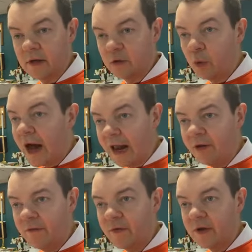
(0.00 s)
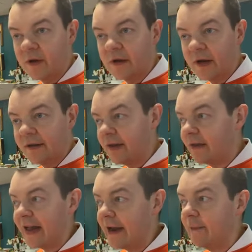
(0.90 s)
the 12 and
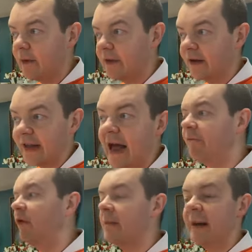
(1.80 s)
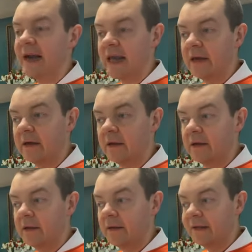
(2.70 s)
disciples are everybody.
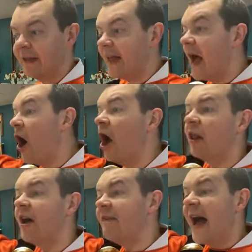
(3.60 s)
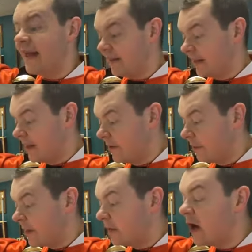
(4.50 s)
That's all of us.
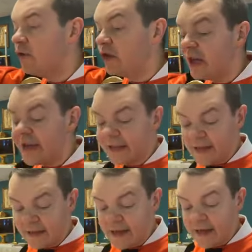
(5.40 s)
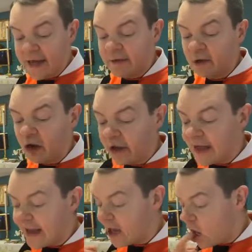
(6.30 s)
So Jesus is
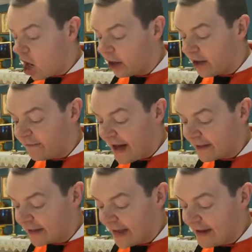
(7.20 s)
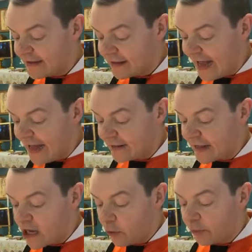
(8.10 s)
looking at all of us and
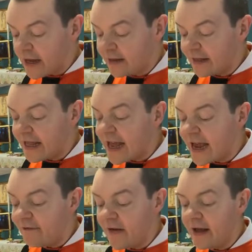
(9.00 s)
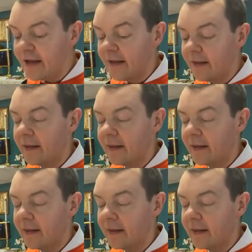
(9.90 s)
says, receive